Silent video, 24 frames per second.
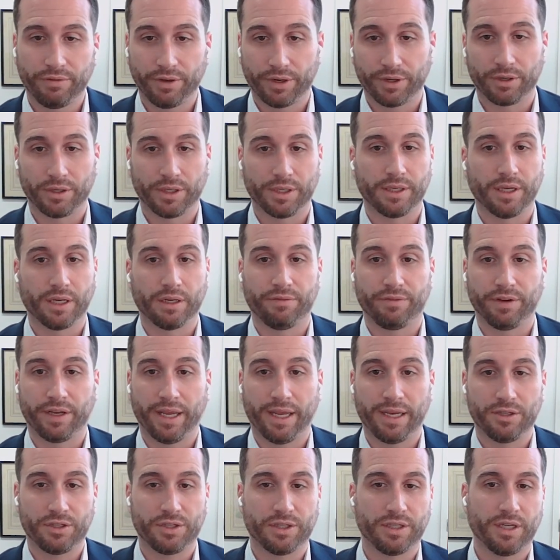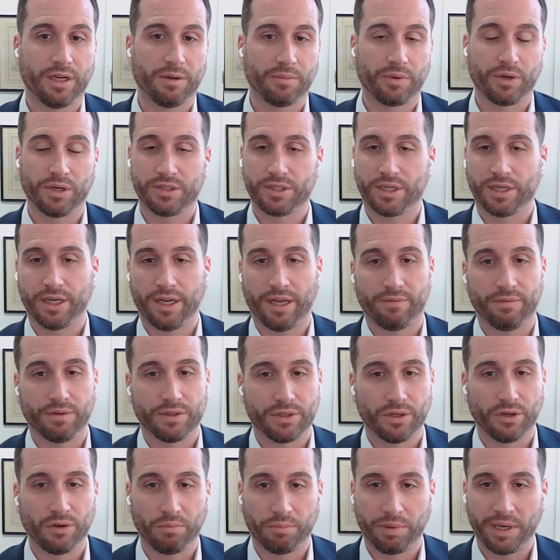federal identification number. It's going to have
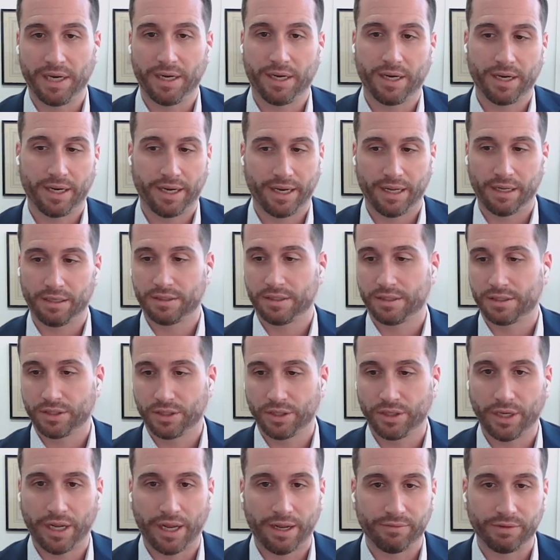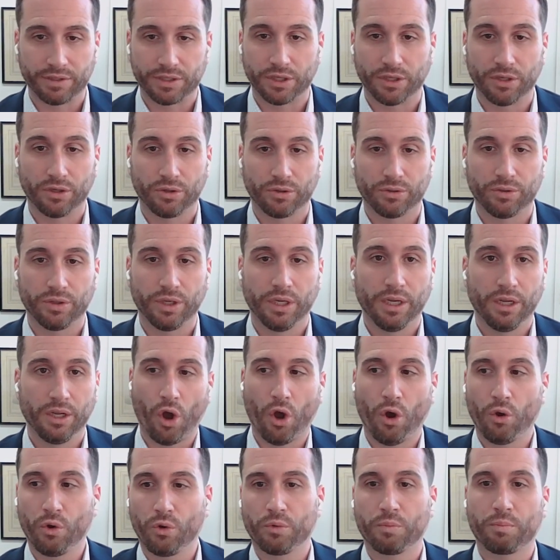its own bank accounts. It's going to have its
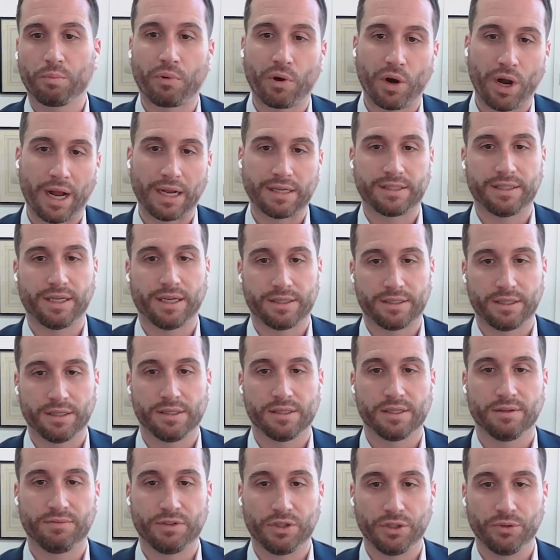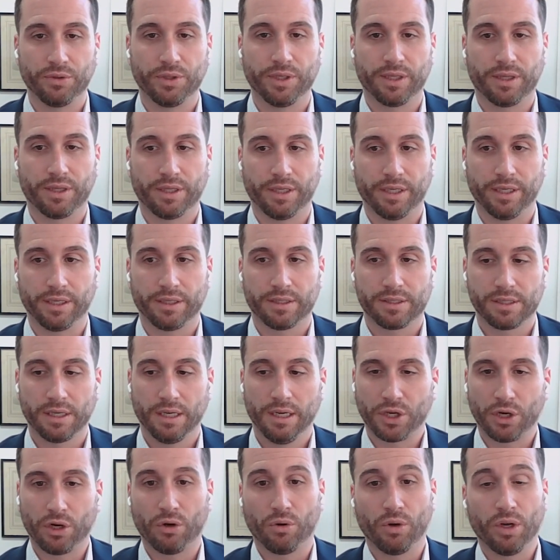own processes of doing things.
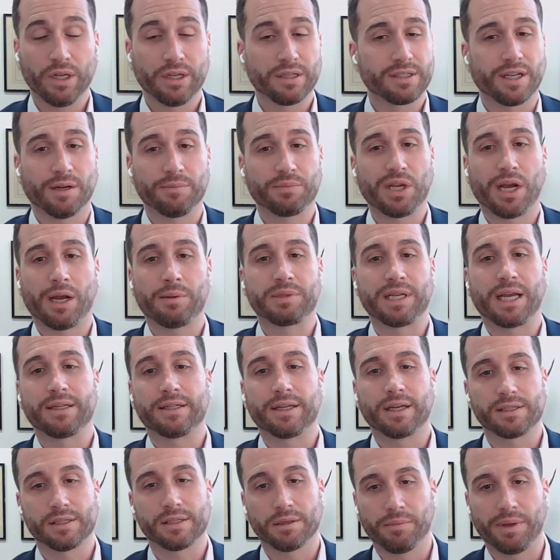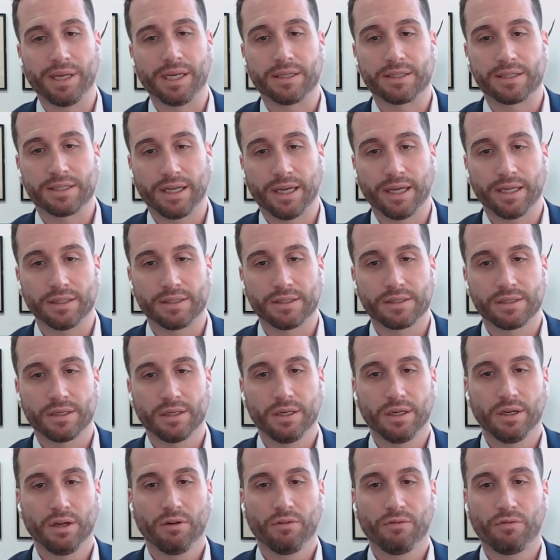So sometimes that doesn't make
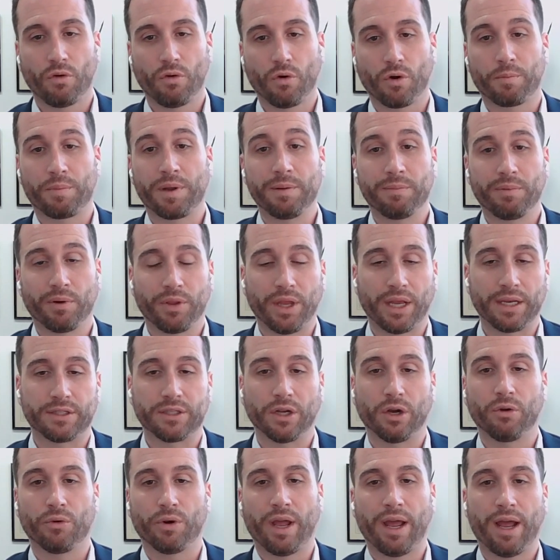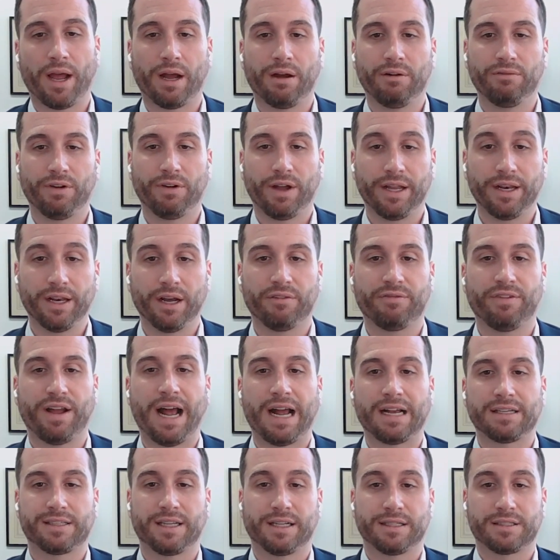sense for people that don't have enough
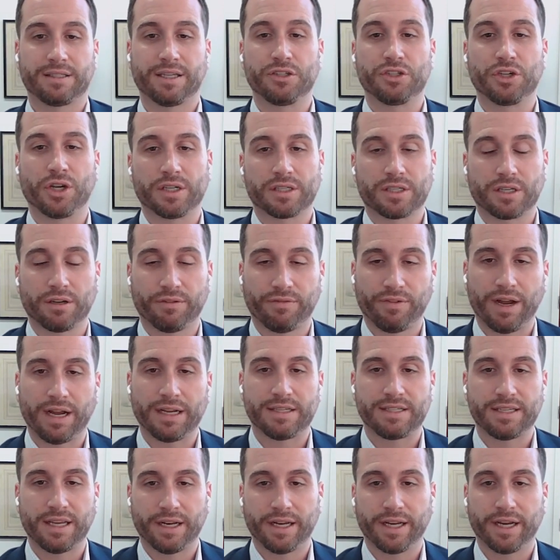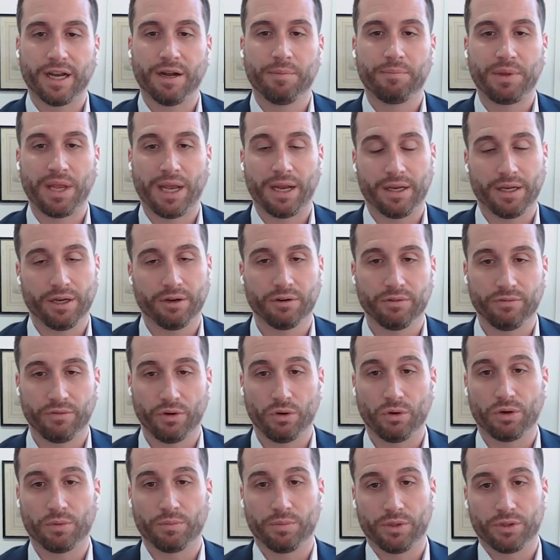assets to justify setting up that
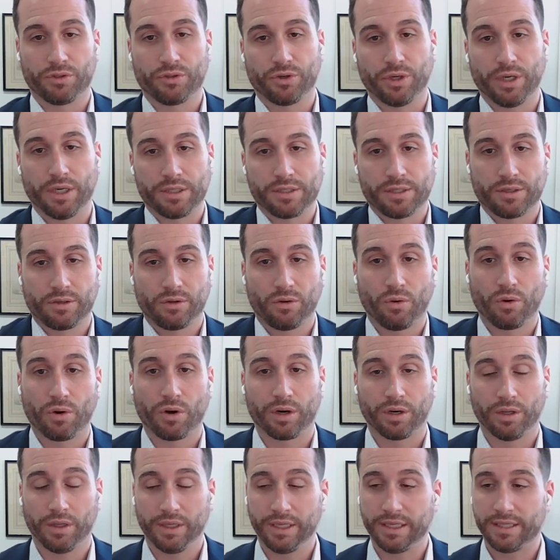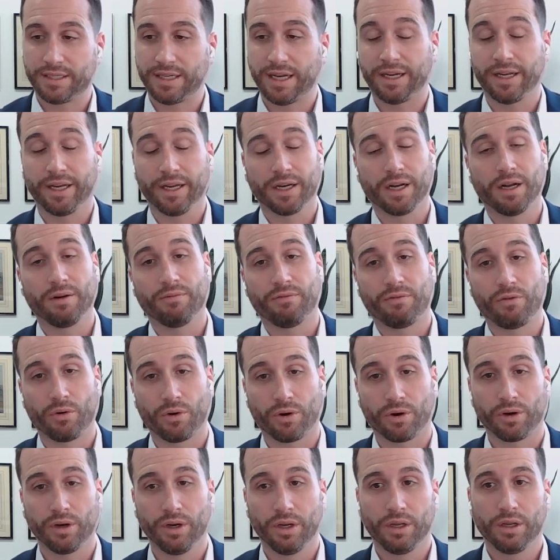irrevocable trust, or at least setting it up
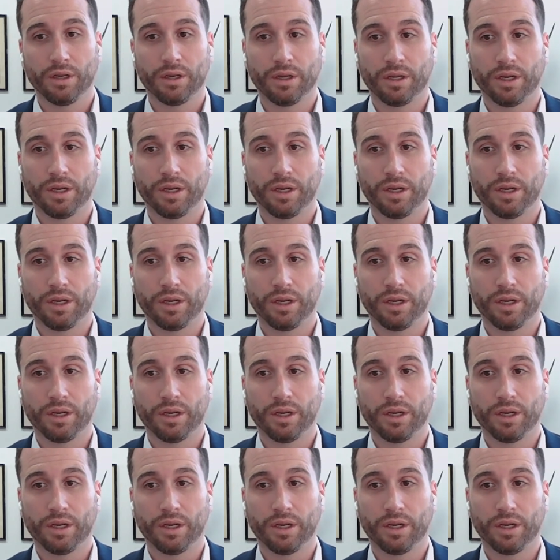for